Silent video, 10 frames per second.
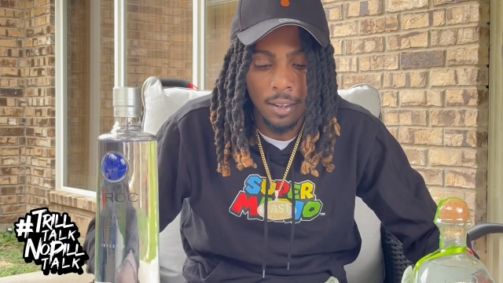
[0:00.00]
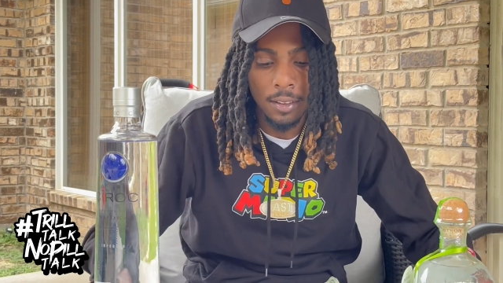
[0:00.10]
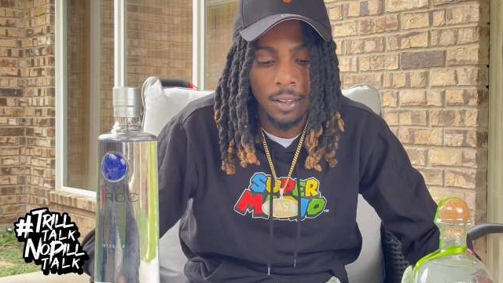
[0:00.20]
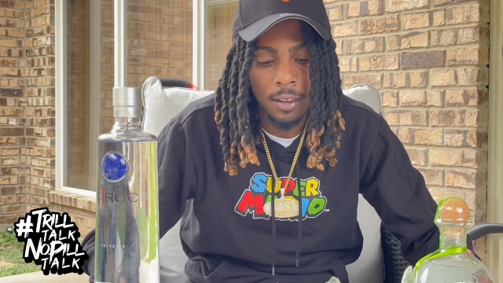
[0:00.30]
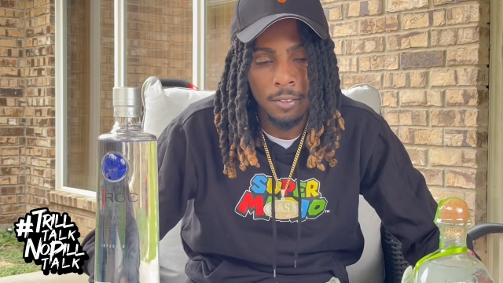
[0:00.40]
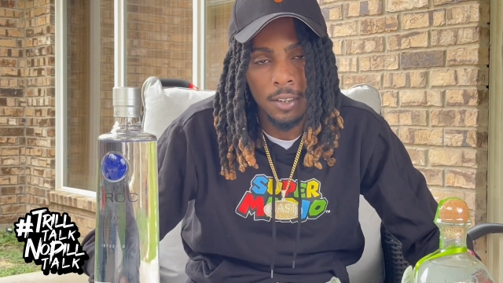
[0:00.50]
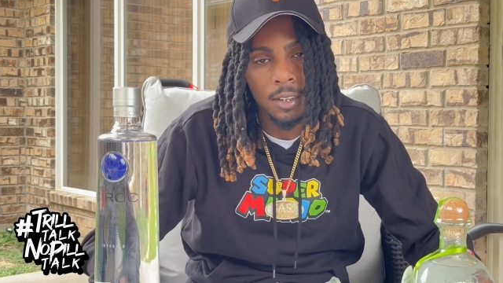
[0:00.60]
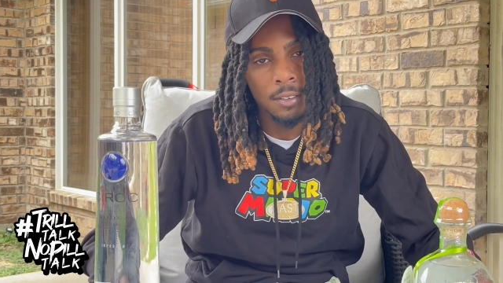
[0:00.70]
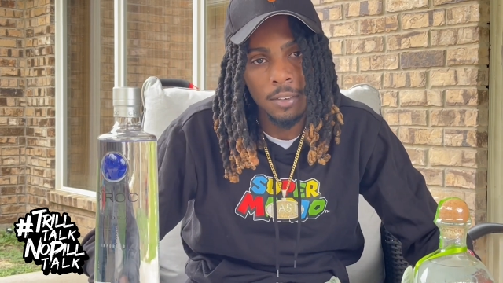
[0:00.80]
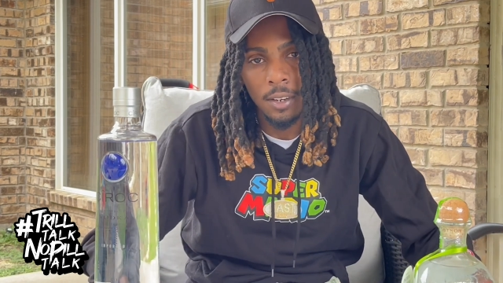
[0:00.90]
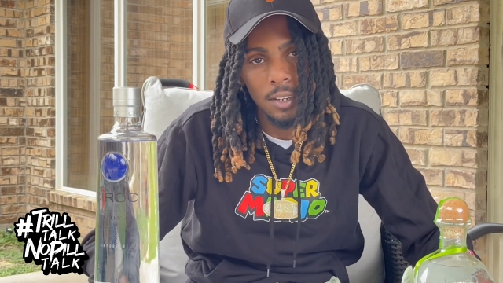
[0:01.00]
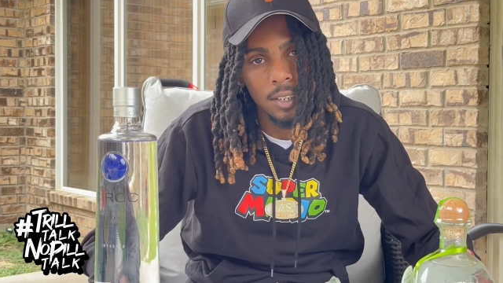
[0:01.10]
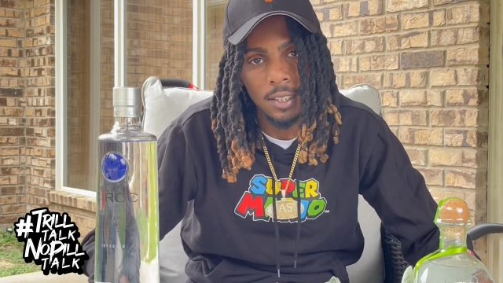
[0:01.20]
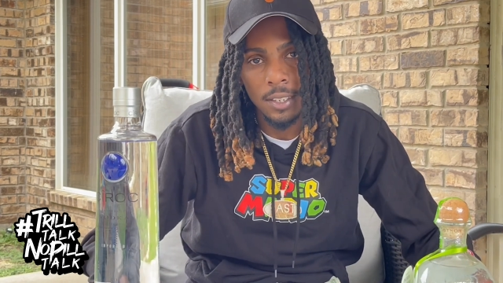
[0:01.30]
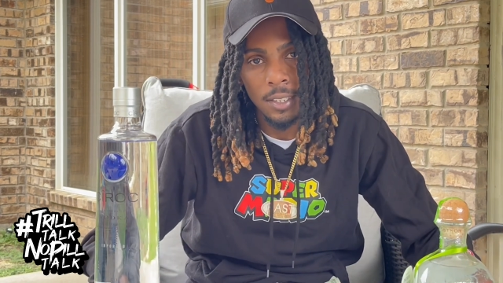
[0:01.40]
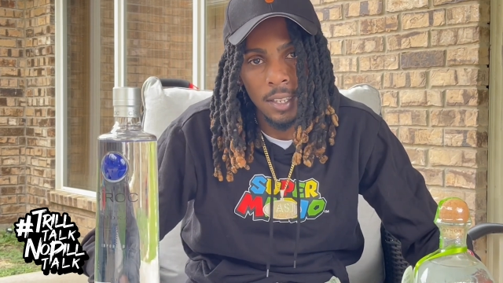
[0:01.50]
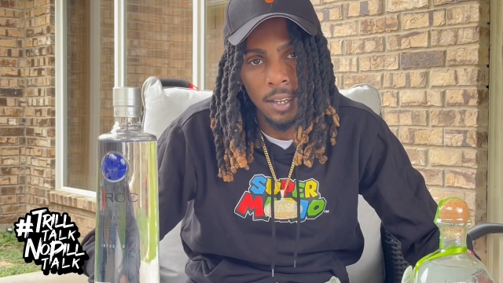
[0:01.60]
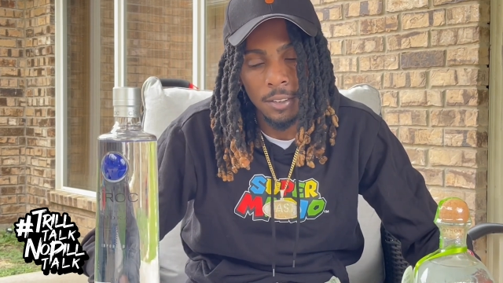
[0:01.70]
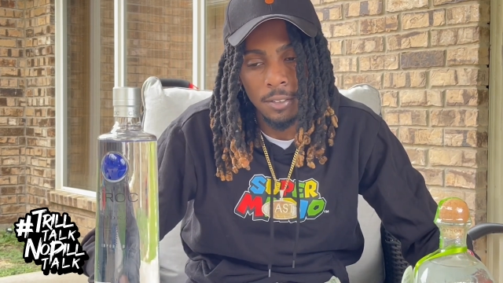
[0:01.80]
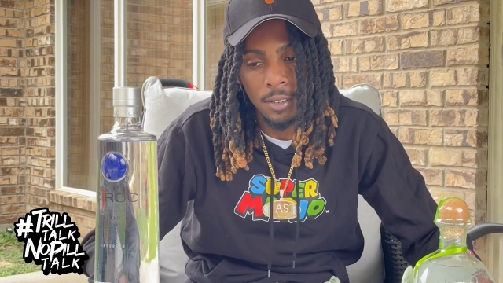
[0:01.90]
yeah. and never give up. Cause
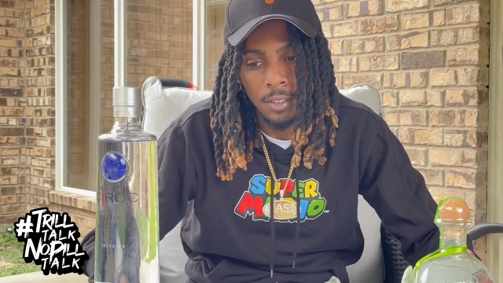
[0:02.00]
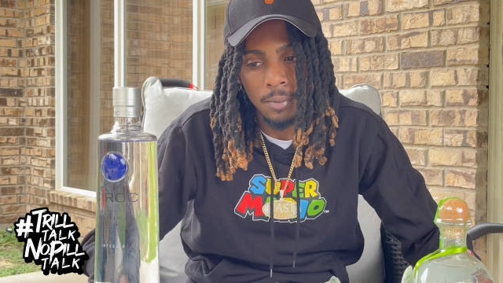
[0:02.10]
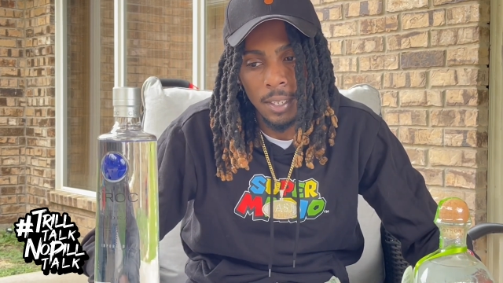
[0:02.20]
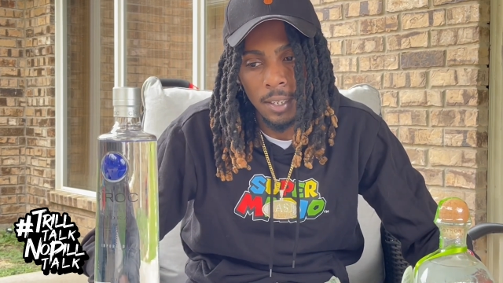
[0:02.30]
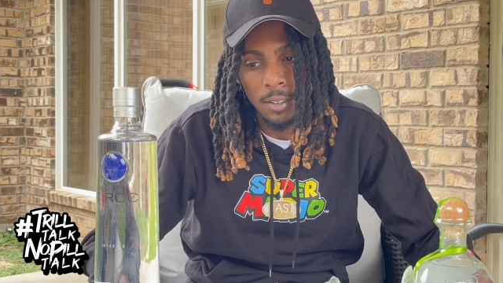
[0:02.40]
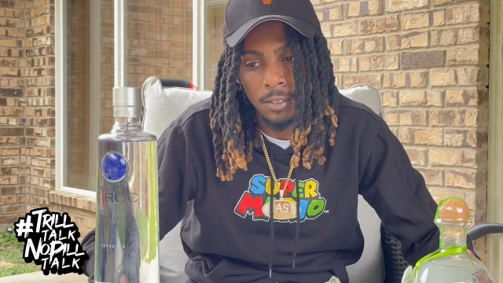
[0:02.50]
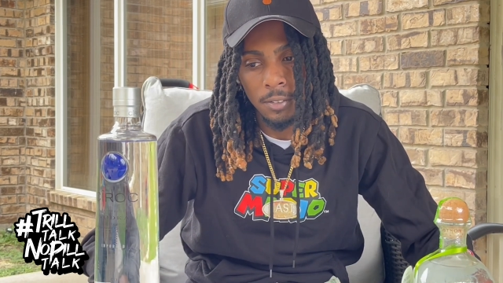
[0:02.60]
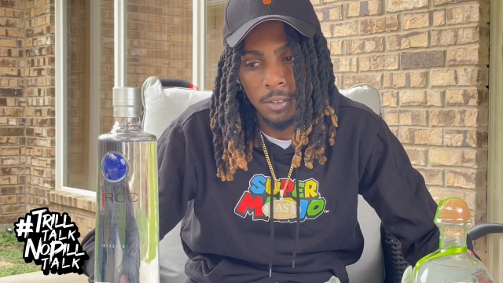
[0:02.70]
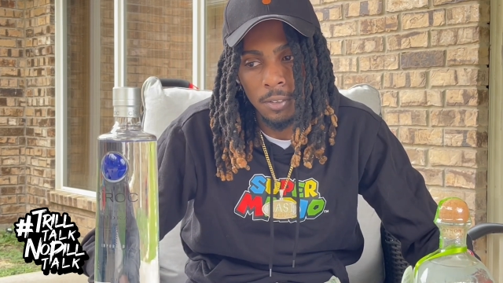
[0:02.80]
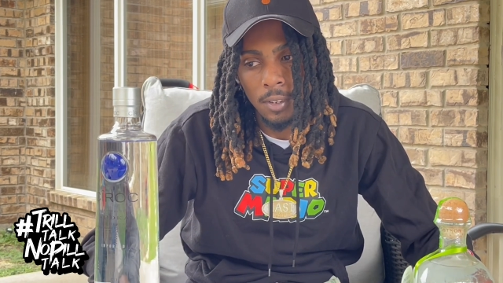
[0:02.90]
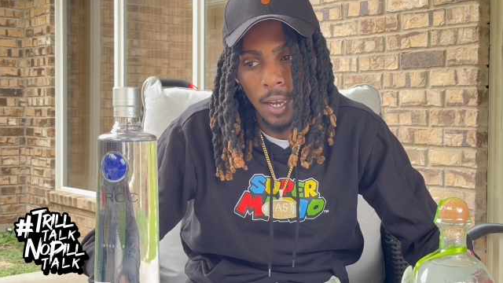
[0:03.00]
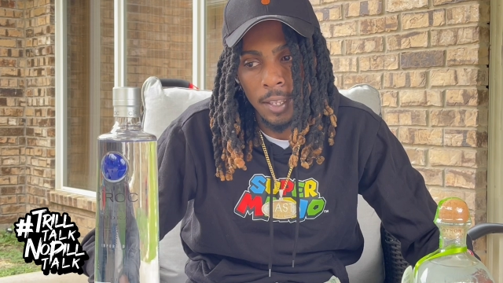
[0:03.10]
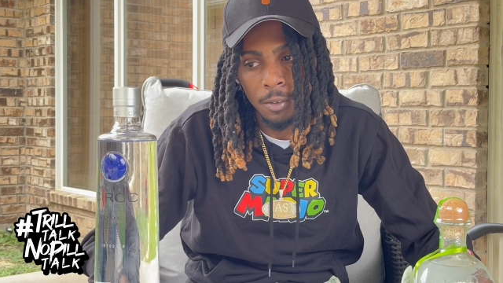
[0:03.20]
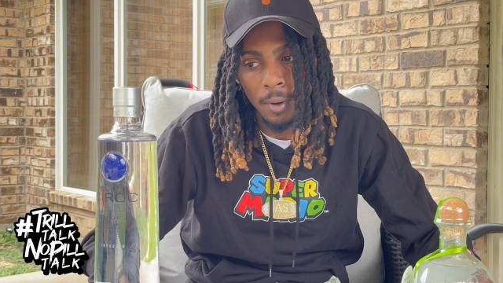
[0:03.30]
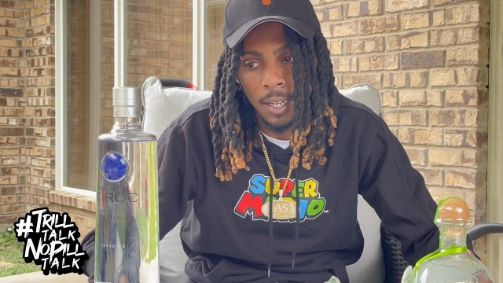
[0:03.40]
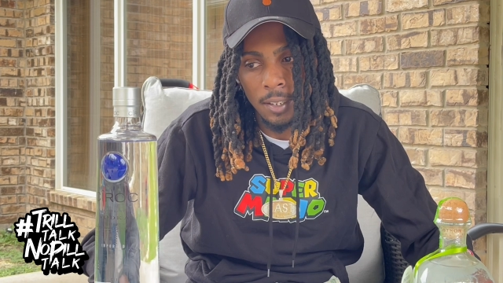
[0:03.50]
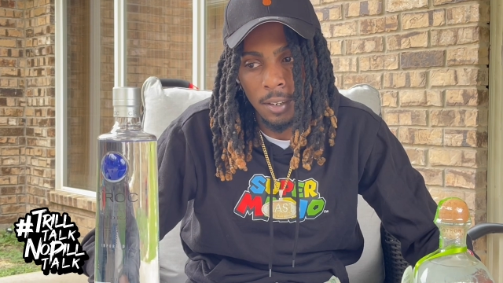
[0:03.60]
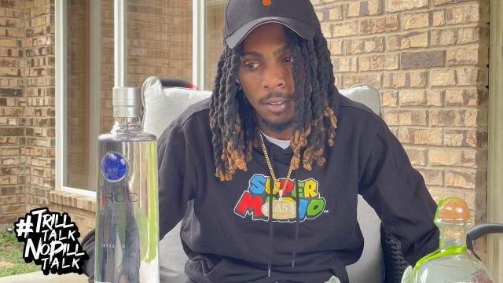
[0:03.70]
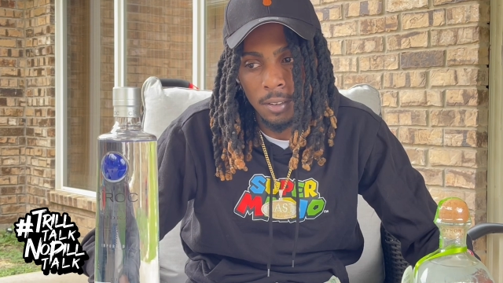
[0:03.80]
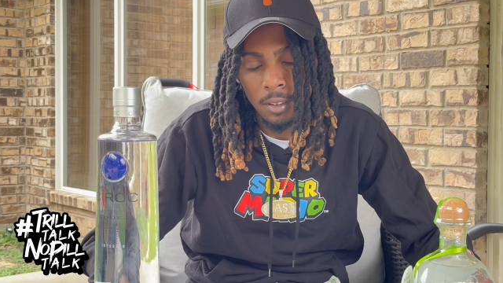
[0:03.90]
like you feel me, like if you ain't nobody gonna